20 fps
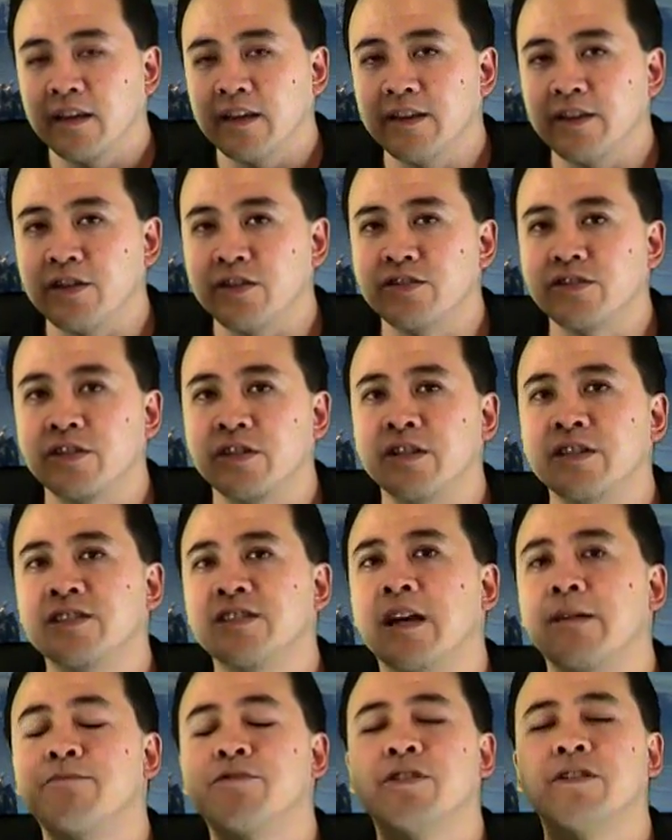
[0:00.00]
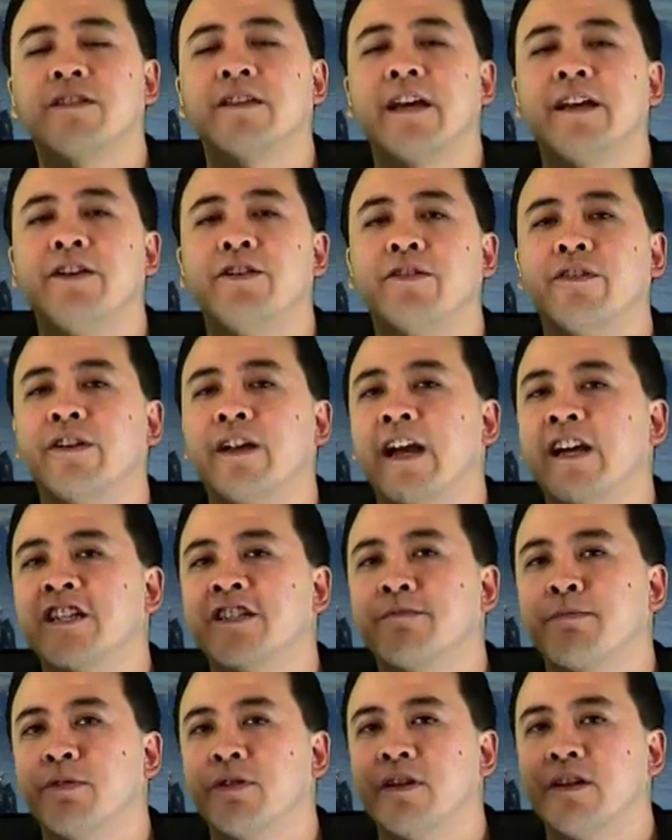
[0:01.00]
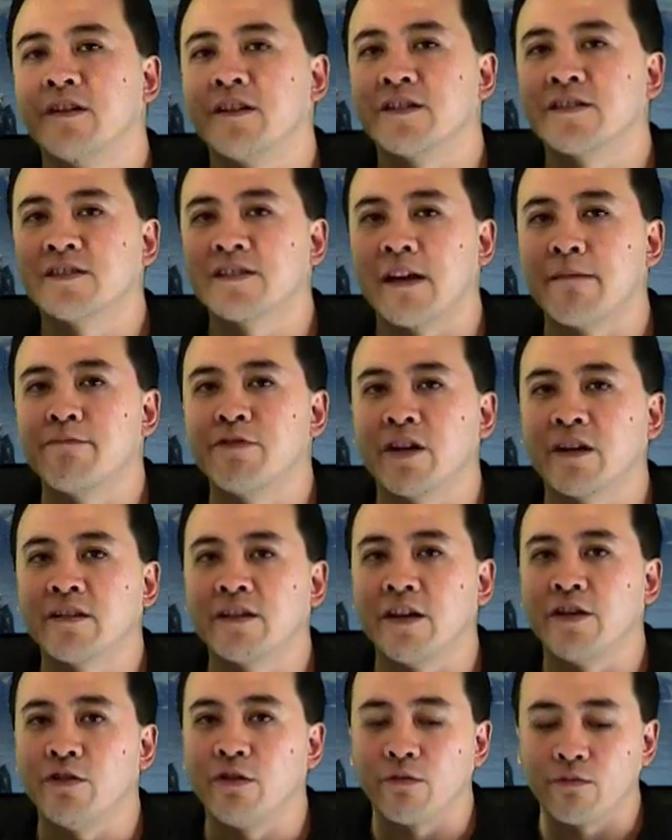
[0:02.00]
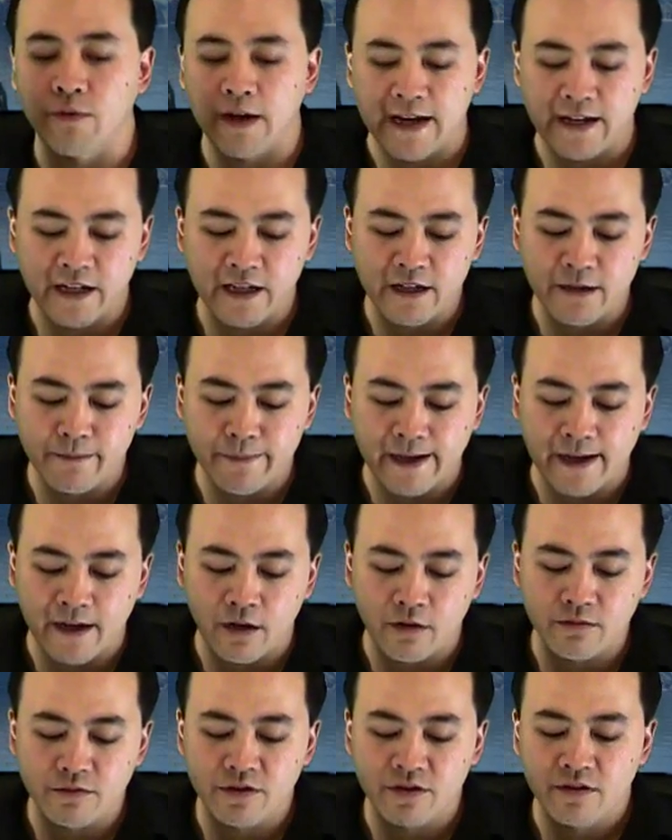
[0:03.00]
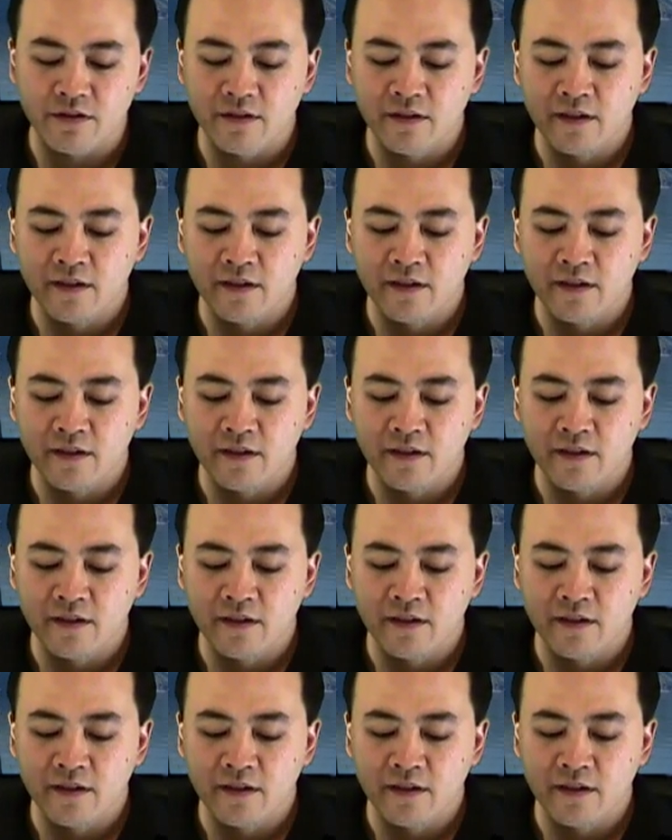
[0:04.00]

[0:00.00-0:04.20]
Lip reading: there's an assumption that you're an expert in the subject that you're writing about,